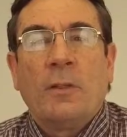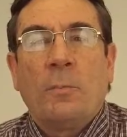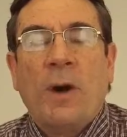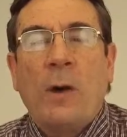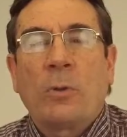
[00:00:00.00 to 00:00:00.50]

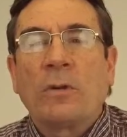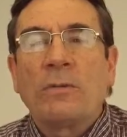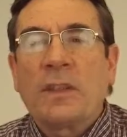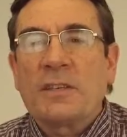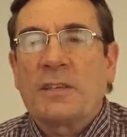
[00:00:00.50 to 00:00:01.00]
The power
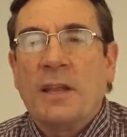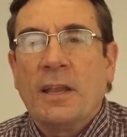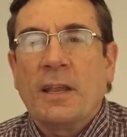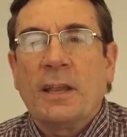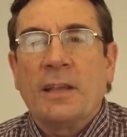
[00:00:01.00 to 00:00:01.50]
of
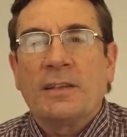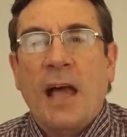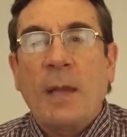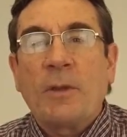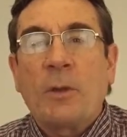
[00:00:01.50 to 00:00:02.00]
listening is
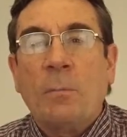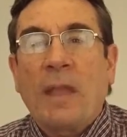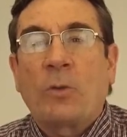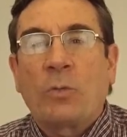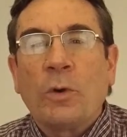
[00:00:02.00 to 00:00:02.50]
I'm going to
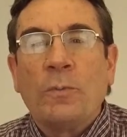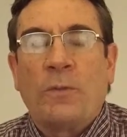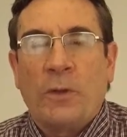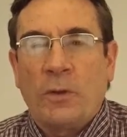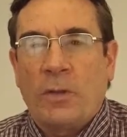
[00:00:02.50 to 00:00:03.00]
make room
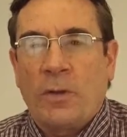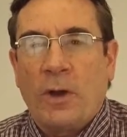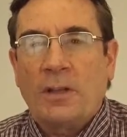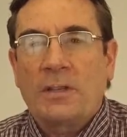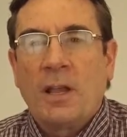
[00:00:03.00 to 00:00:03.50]
for your
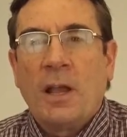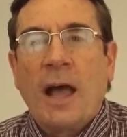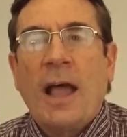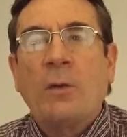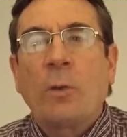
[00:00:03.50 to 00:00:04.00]
thoughts.
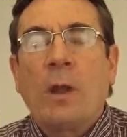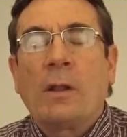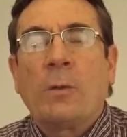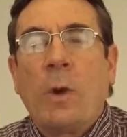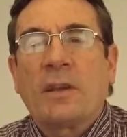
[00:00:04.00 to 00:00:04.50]
I
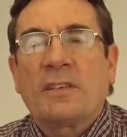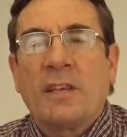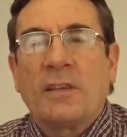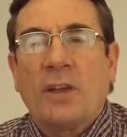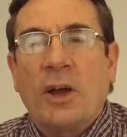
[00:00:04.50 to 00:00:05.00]
really want to
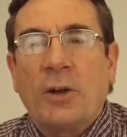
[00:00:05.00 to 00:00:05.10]
seek to